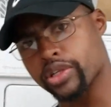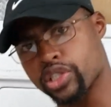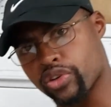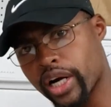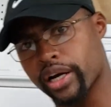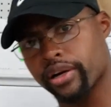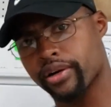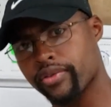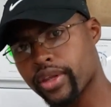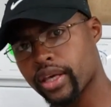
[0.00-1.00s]
and dryer,
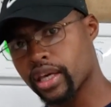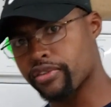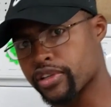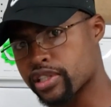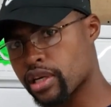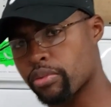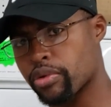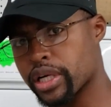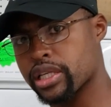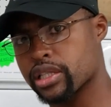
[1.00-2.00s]
if for some
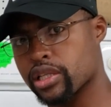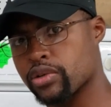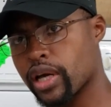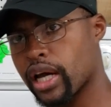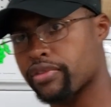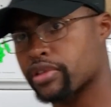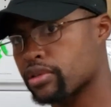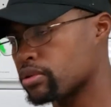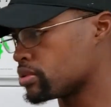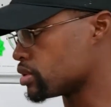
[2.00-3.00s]
reason you have
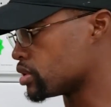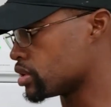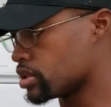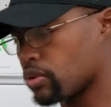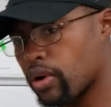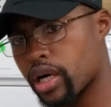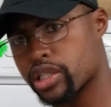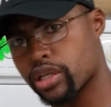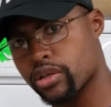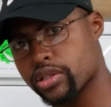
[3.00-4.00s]
to, if your washer
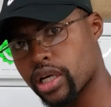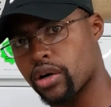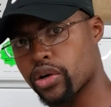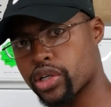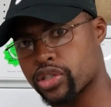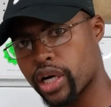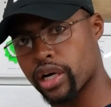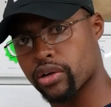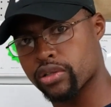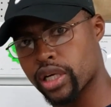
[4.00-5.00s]
goes out or your dryer
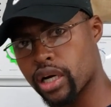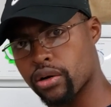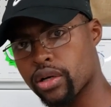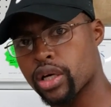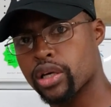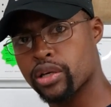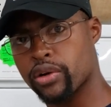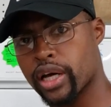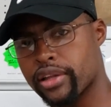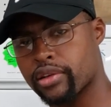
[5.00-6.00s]
goes out, you only
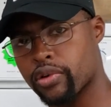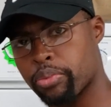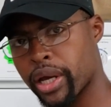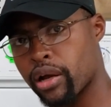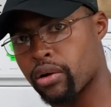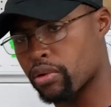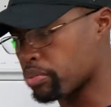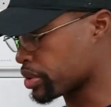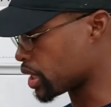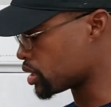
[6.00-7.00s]
have to repair or
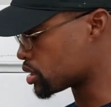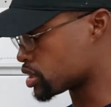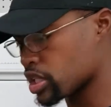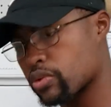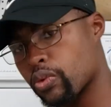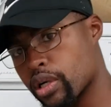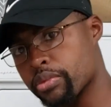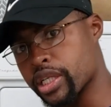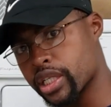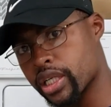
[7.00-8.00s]
replace just one
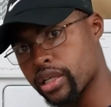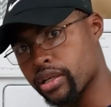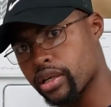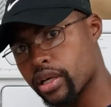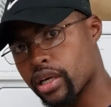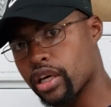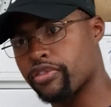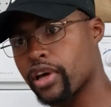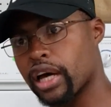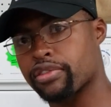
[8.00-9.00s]
machine. If
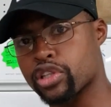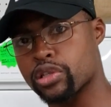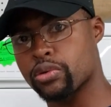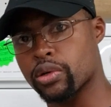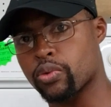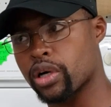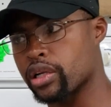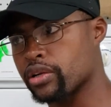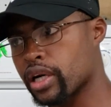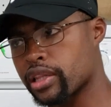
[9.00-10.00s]
you have a 2-in-1,
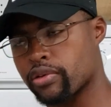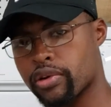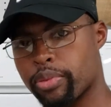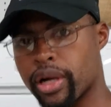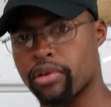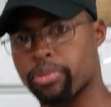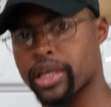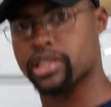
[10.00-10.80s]
you have to repair and replace